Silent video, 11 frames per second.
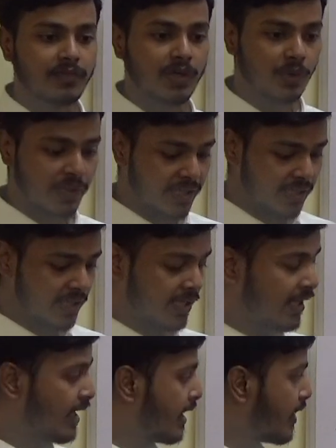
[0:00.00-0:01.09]
Okay,
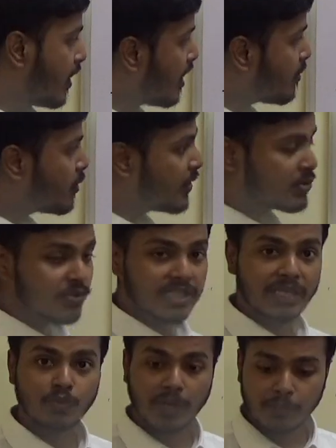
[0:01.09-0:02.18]
now I'm going to take
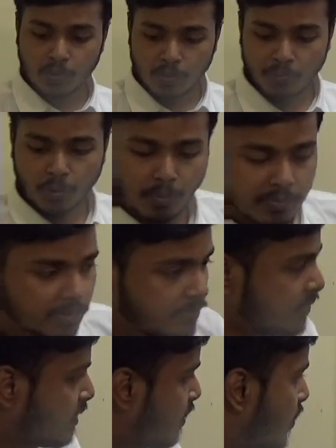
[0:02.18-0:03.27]
one more problem
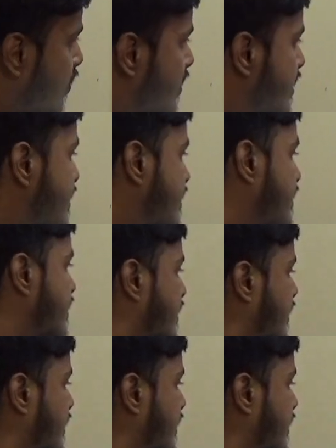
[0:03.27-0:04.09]
on this.